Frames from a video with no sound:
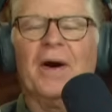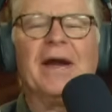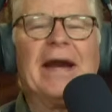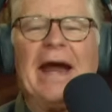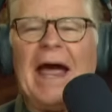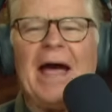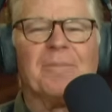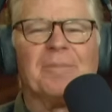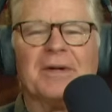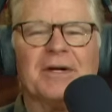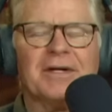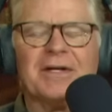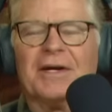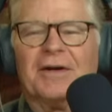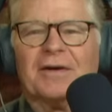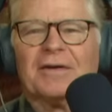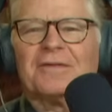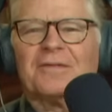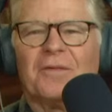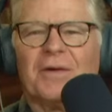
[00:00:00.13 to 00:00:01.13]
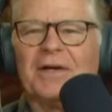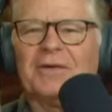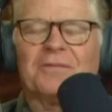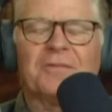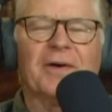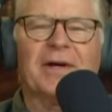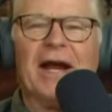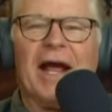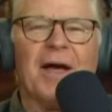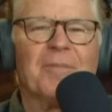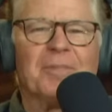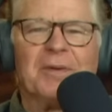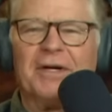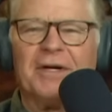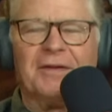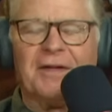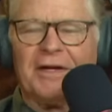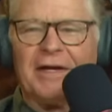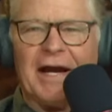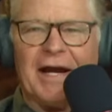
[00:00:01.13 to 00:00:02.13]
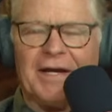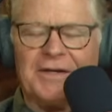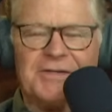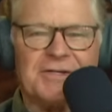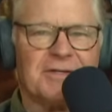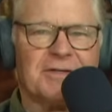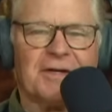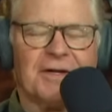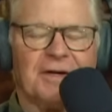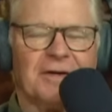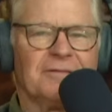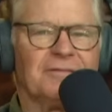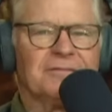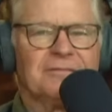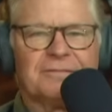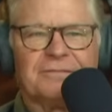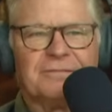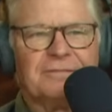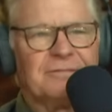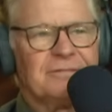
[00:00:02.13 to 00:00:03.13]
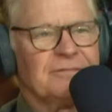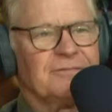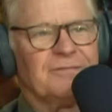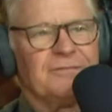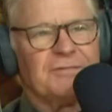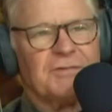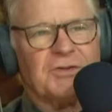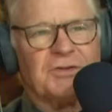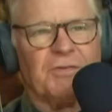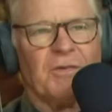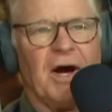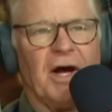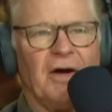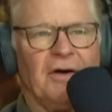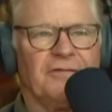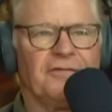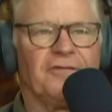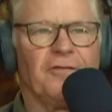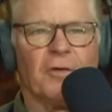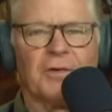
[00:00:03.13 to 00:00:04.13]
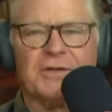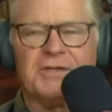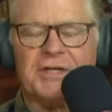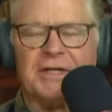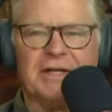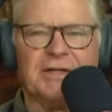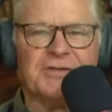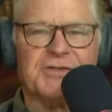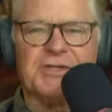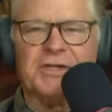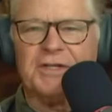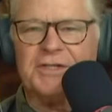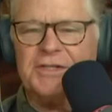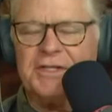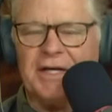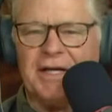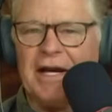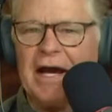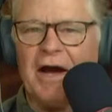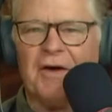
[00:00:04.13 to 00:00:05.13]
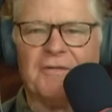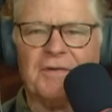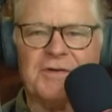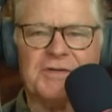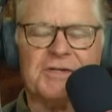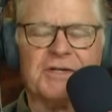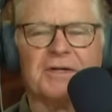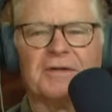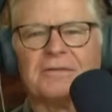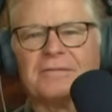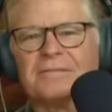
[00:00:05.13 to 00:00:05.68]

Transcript: happened here? What what happened in the last, you know, 12, 14, 16 hours here?